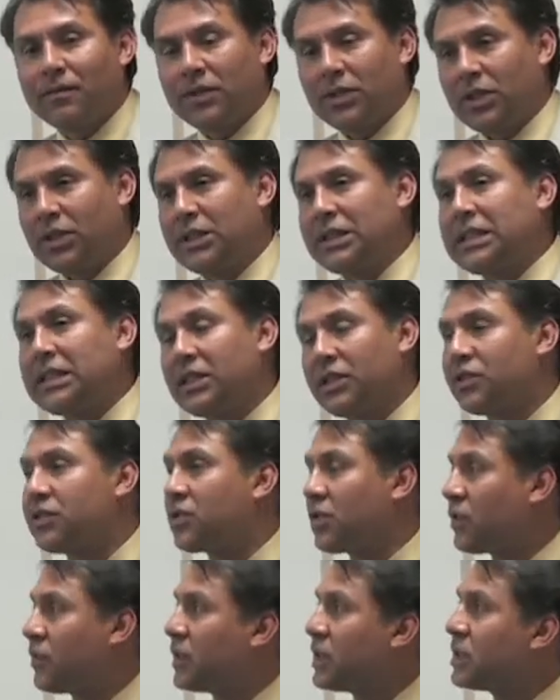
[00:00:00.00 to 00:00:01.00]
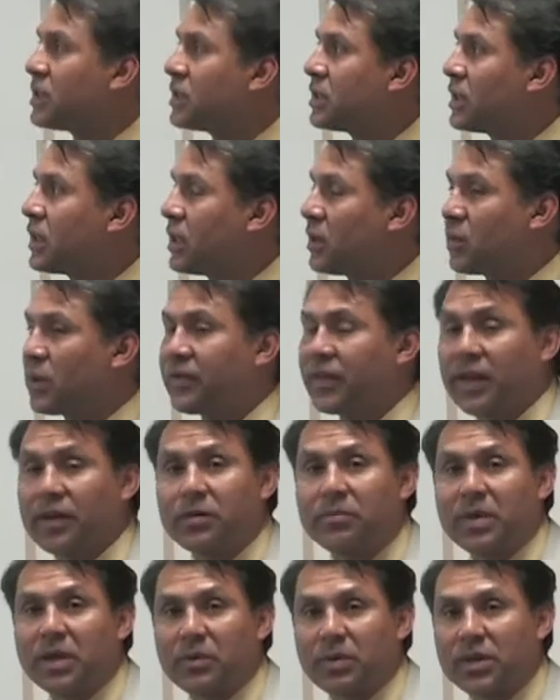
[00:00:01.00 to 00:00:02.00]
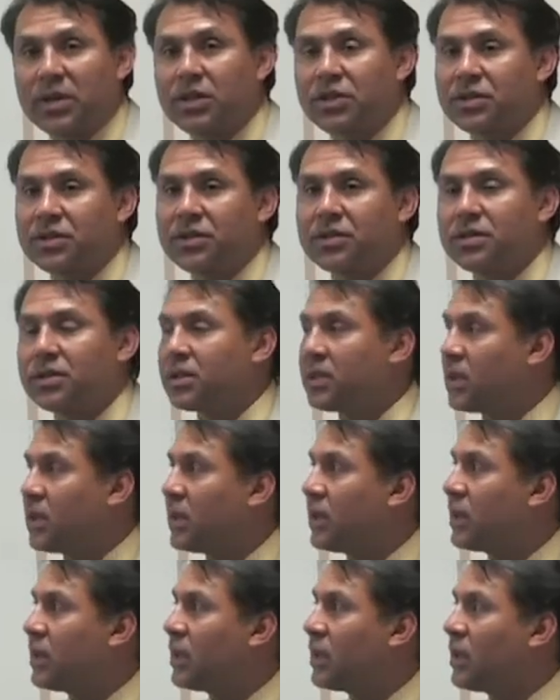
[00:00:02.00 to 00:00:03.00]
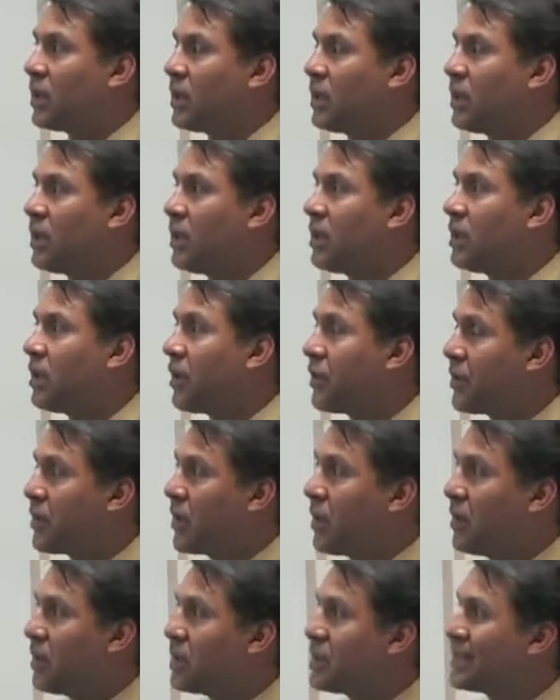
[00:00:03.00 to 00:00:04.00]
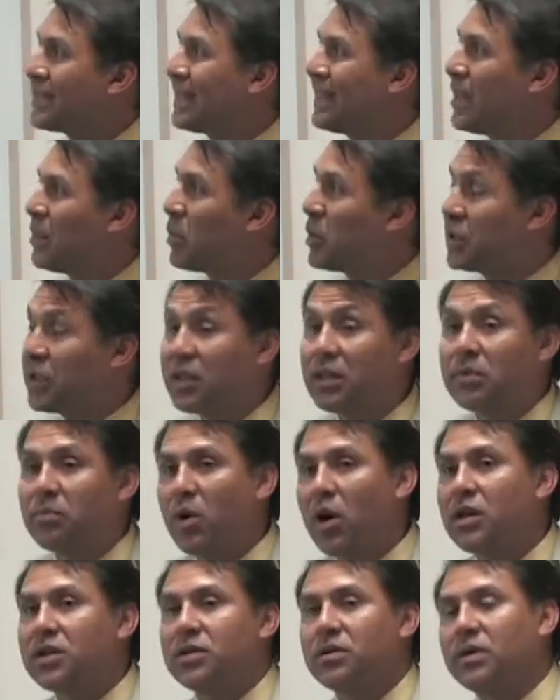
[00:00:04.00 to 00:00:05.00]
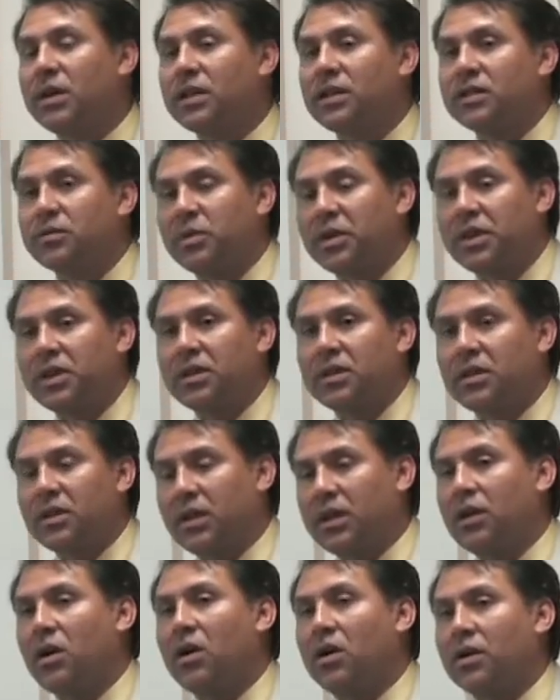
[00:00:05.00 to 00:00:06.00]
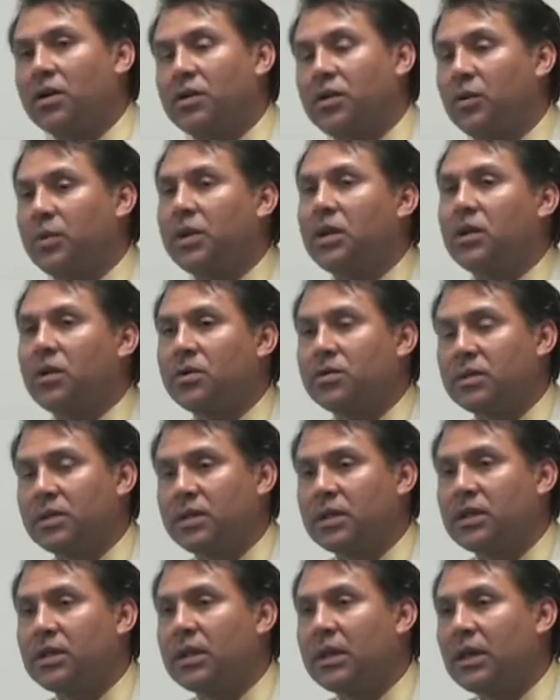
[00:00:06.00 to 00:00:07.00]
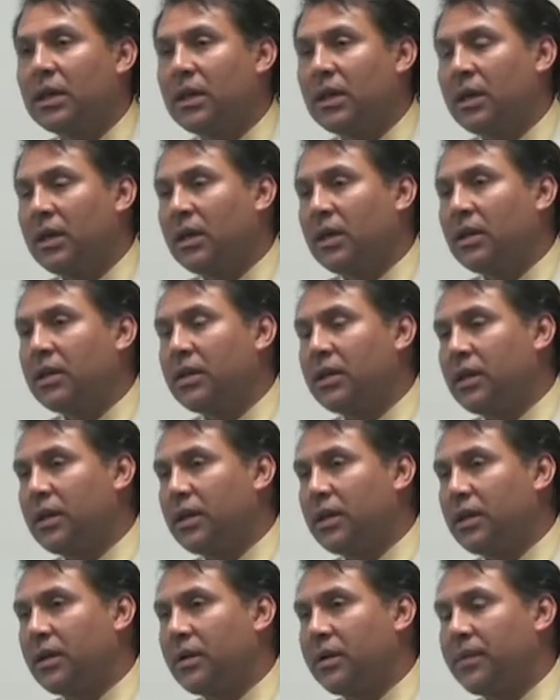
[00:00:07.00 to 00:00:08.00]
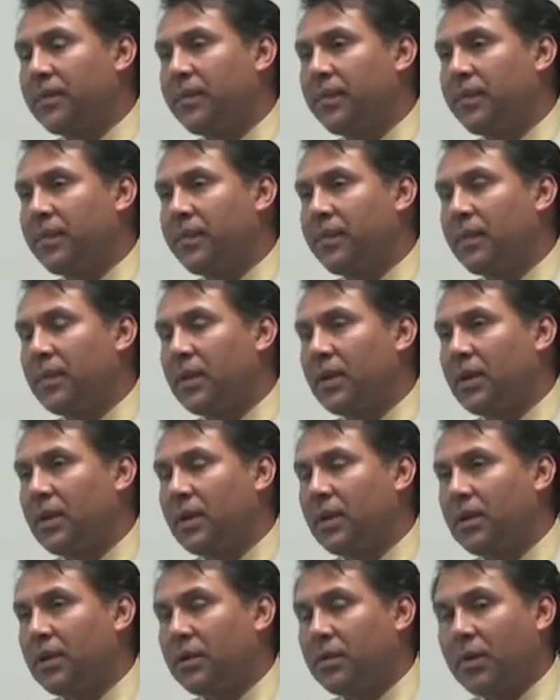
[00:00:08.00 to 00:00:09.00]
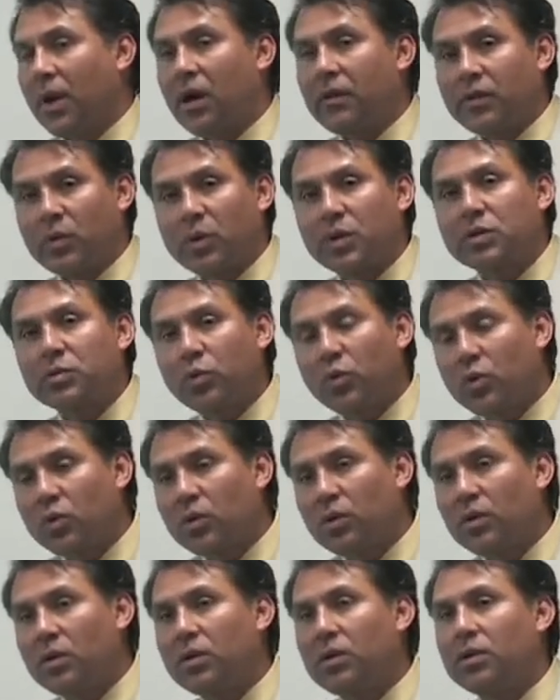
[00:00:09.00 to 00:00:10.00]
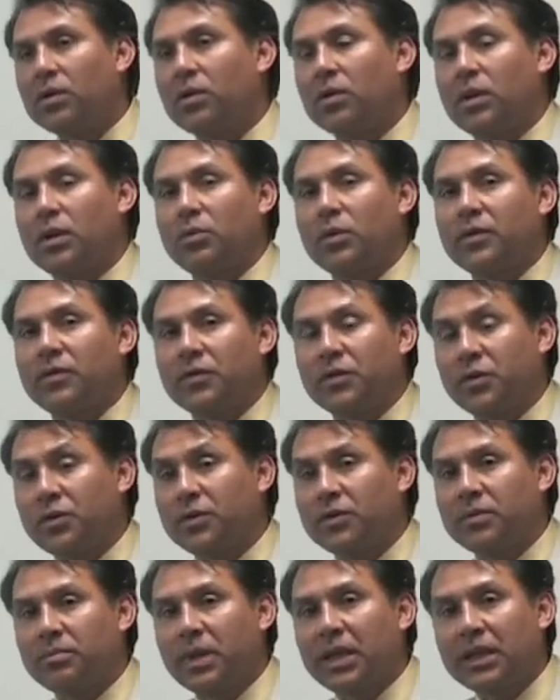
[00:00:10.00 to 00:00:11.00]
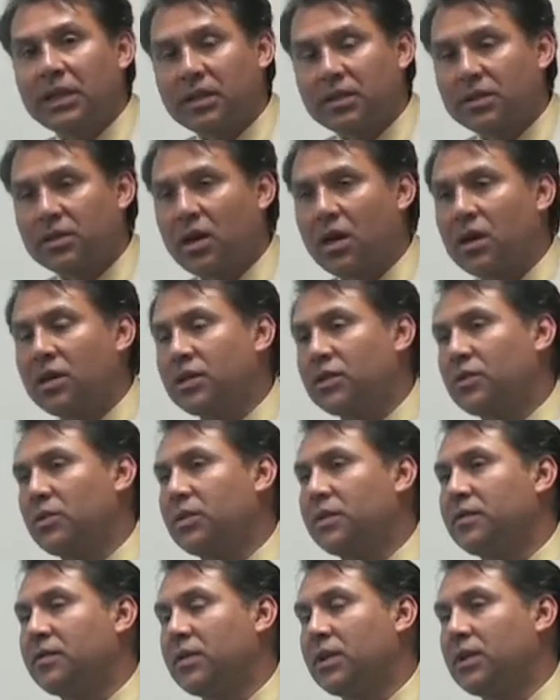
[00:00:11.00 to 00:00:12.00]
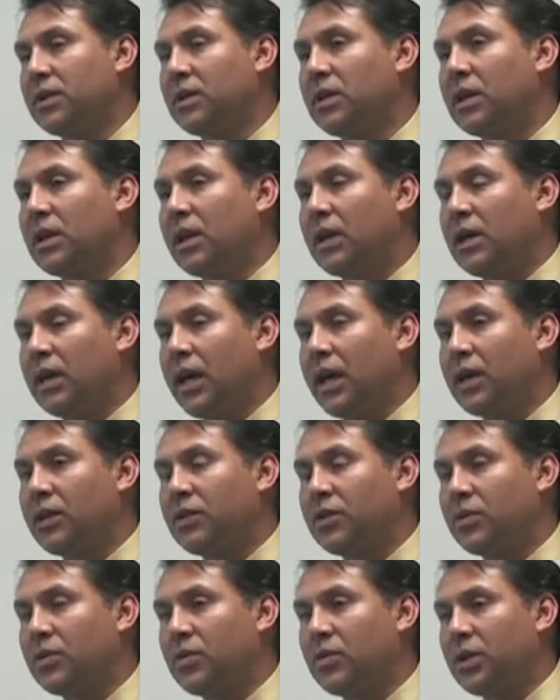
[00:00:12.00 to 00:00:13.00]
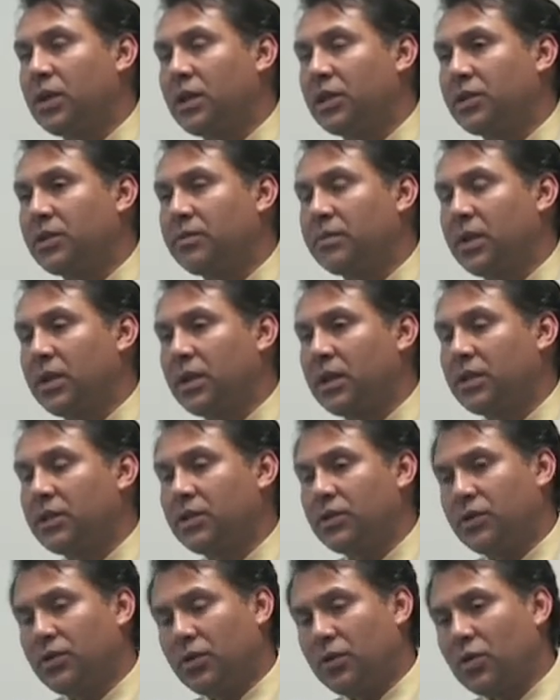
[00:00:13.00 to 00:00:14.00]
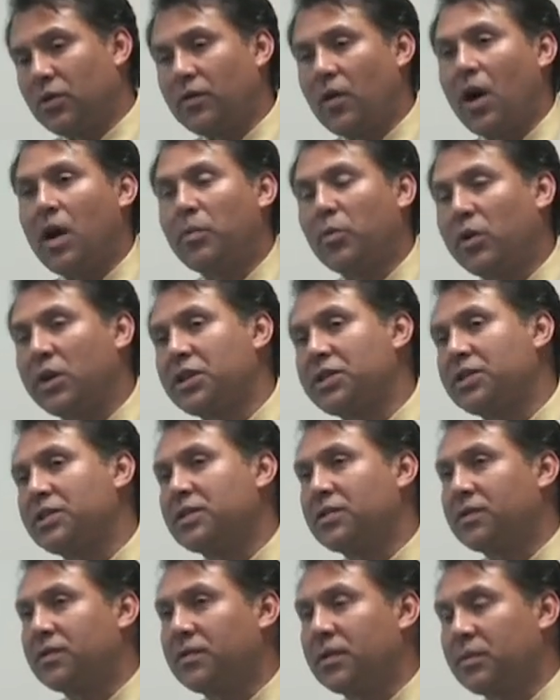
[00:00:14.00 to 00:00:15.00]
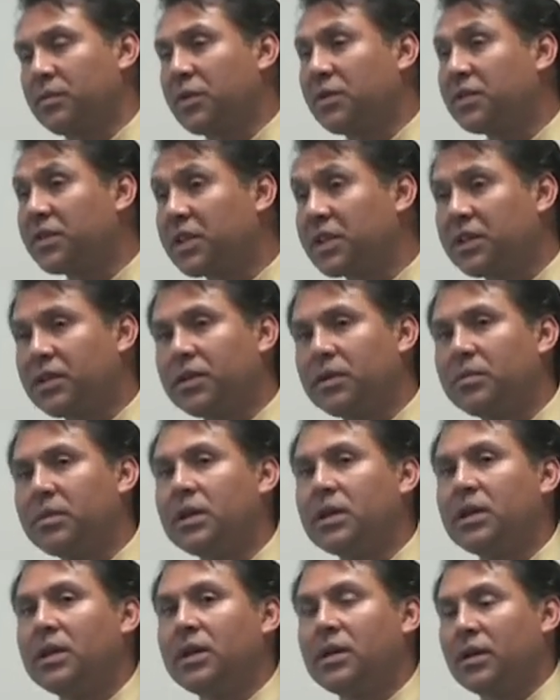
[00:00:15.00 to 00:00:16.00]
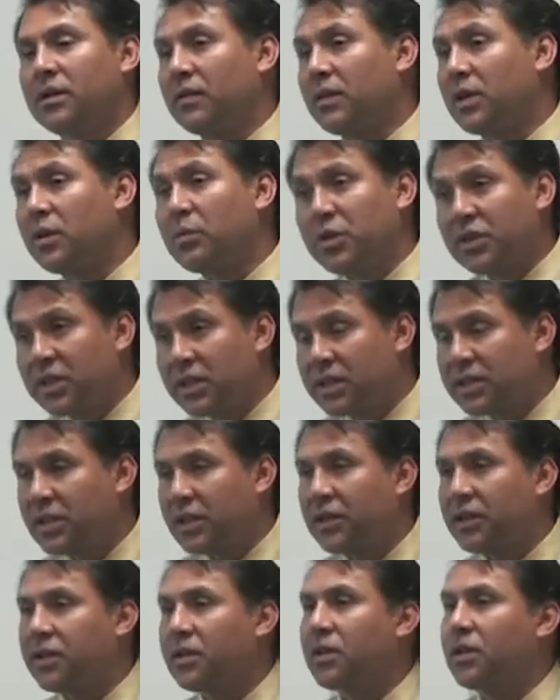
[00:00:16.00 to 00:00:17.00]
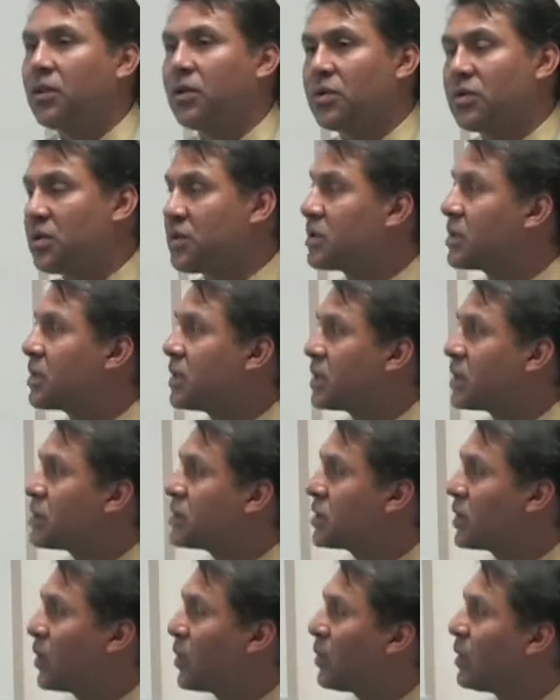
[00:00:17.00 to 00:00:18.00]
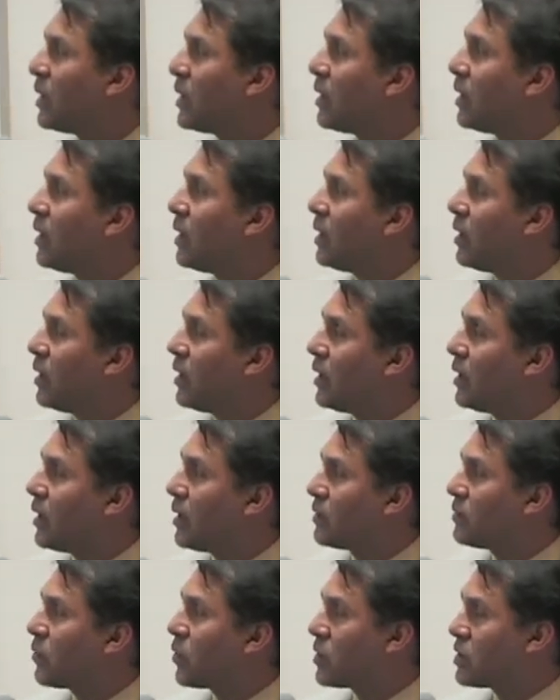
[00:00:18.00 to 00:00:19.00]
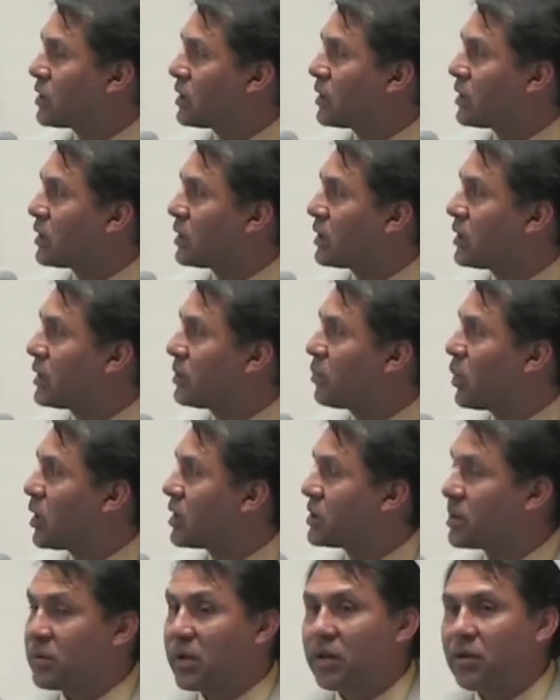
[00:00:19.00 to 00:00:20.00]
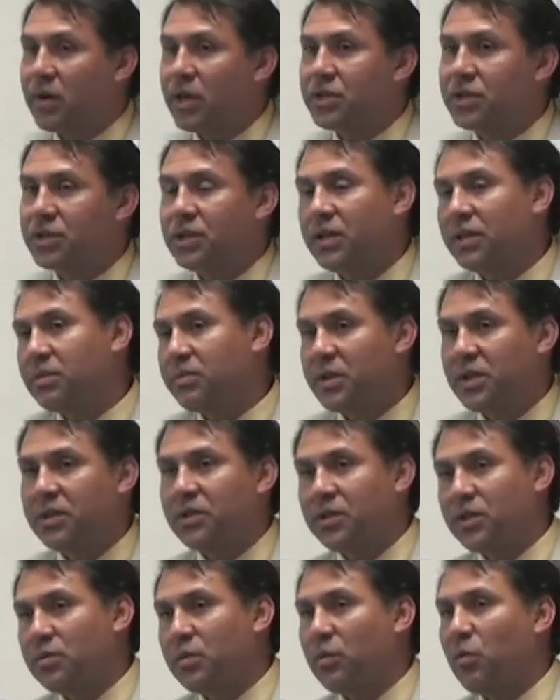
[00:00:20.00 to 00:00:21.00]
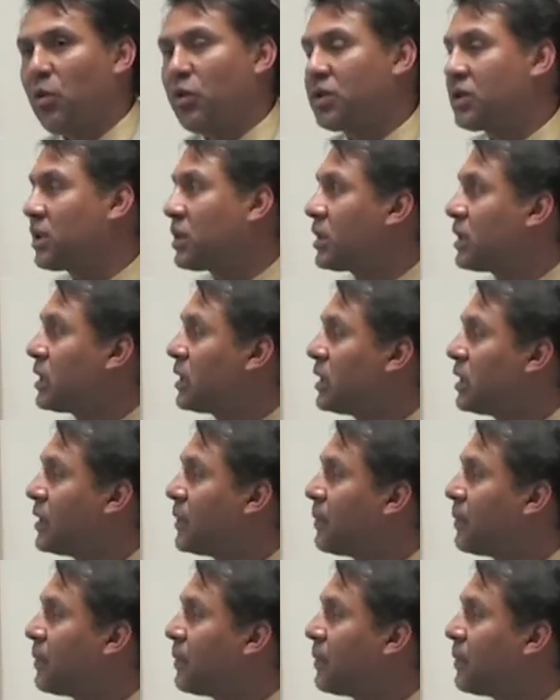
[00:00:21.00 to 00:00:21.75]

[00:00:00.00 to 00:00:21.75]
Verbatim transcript: uh, needed service, and we've had to make reductions uh, in other areas. Particularly, Parks and Rec has been hit hard. You know, we closed the the uh, the Harvey West pool. Uh, we've reduced maintenance costs. We've uh, had to, uh, to turn over operations of the museum, the community center, those sorts of things. So, unfortunately, Parks and Recreation has been disproportionately